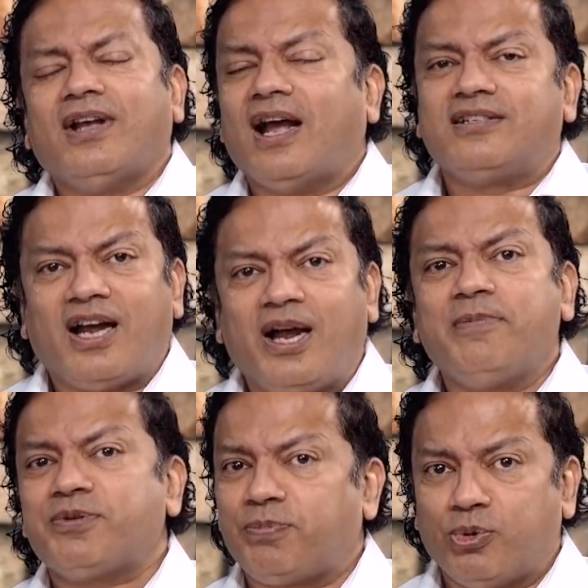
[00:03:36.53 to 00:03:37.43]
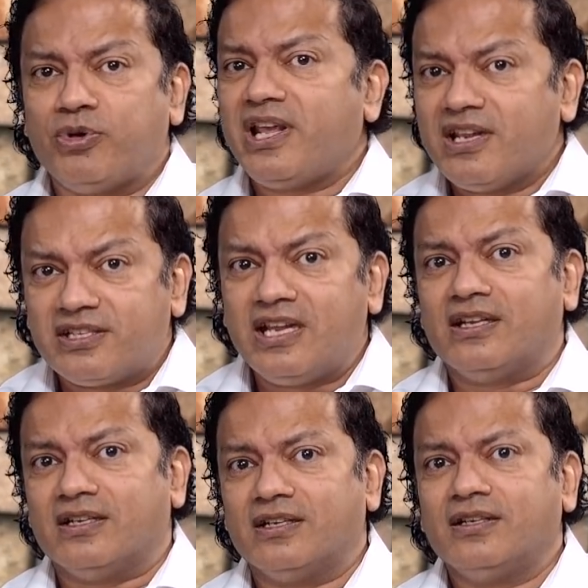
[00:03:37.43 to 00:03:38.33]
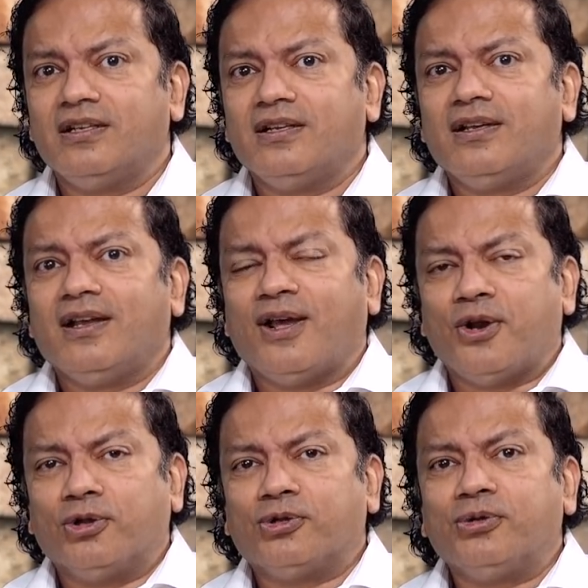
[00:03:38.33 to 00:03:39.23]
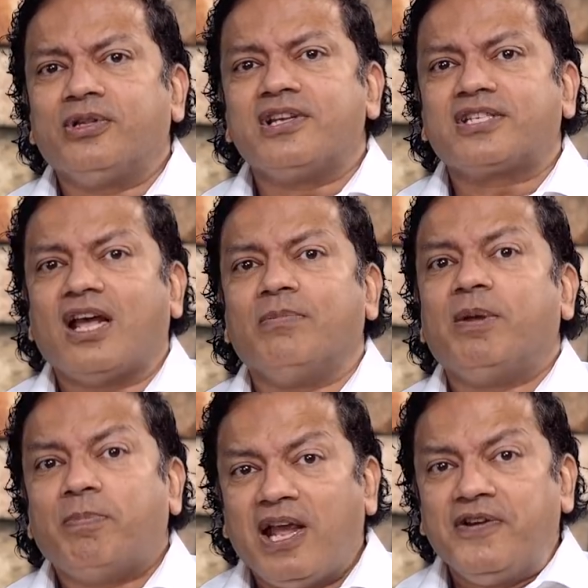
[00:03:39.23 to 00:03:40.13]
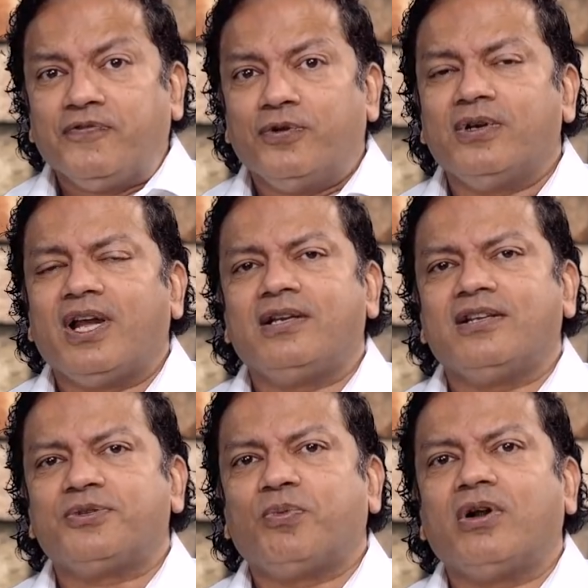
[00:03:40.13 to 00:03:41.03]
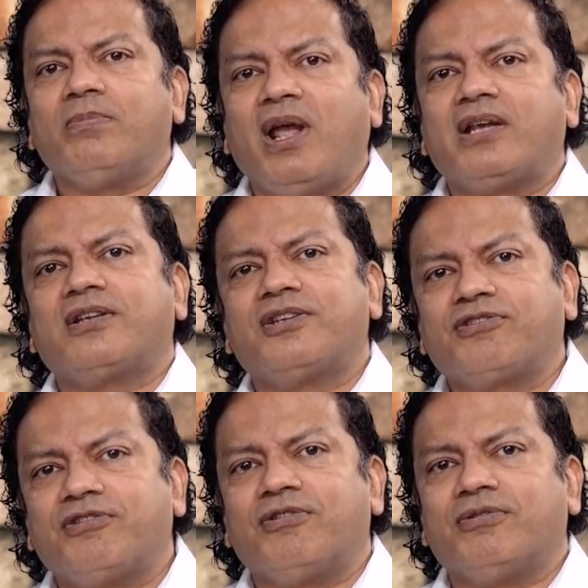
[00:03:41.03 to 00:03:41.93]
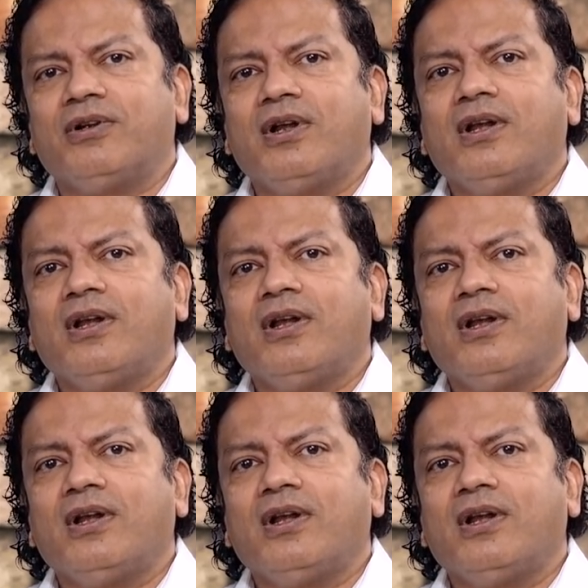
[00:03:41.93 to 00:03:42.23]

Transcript: At times, pruning is needed, and although this can be painful, it is what makes us grow.